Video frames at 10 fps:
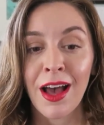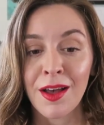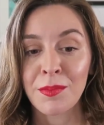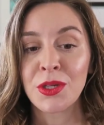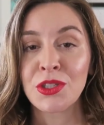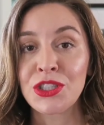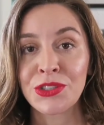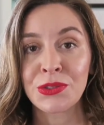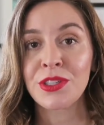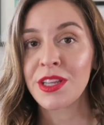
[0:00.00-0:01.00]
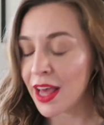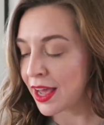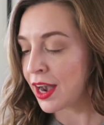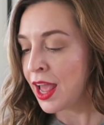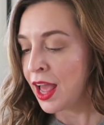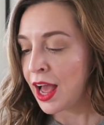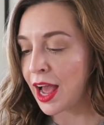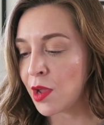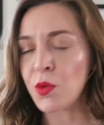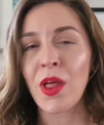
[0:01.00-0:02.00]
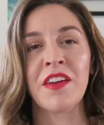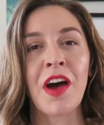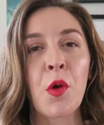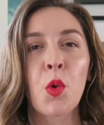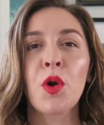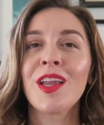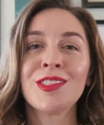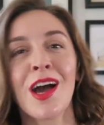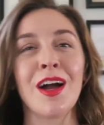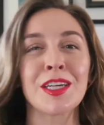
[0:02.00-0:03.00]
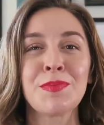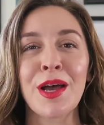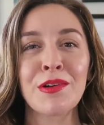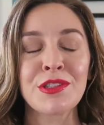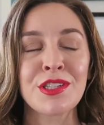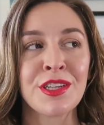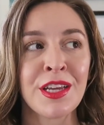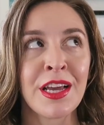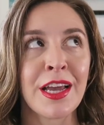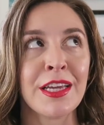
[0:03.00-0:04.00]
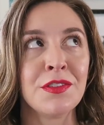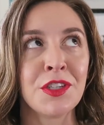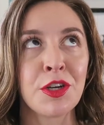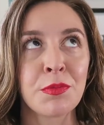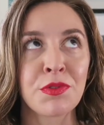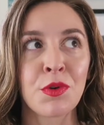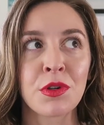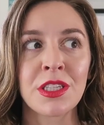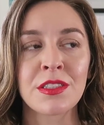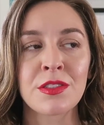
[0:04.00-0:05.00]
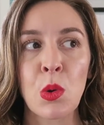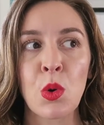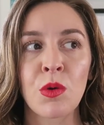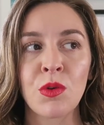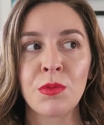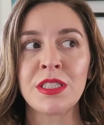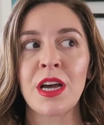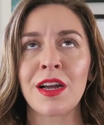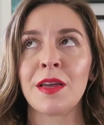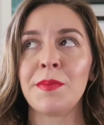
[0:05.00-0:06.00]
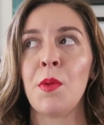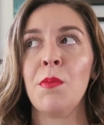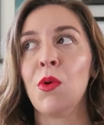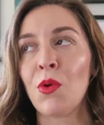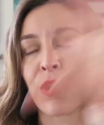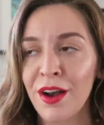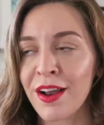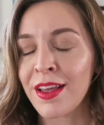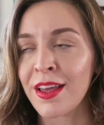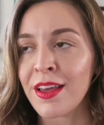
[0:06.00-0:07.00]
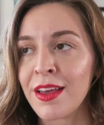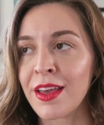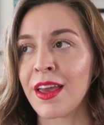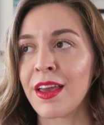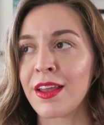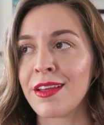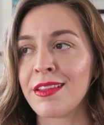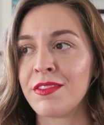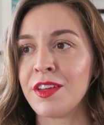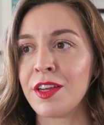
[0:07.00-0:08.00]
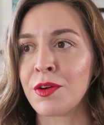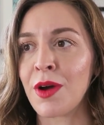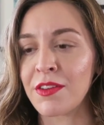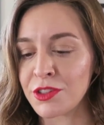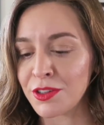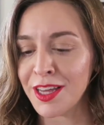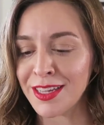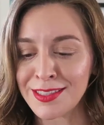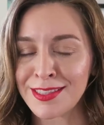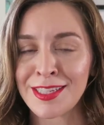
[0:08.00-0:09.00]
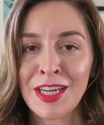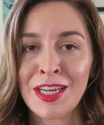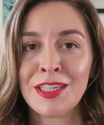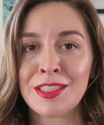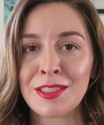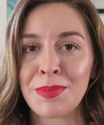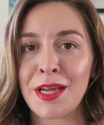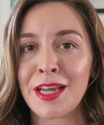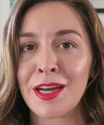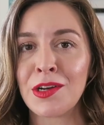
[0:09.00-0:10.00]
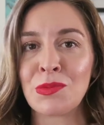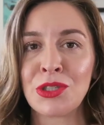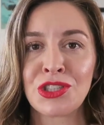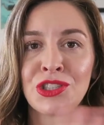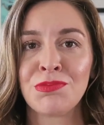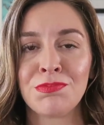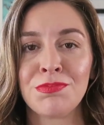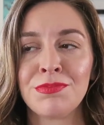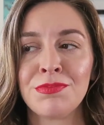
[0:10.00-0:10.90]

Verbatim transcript: um, dude that I will have already talked about in the video before this or we'll be talking about more in the video after this, depending on which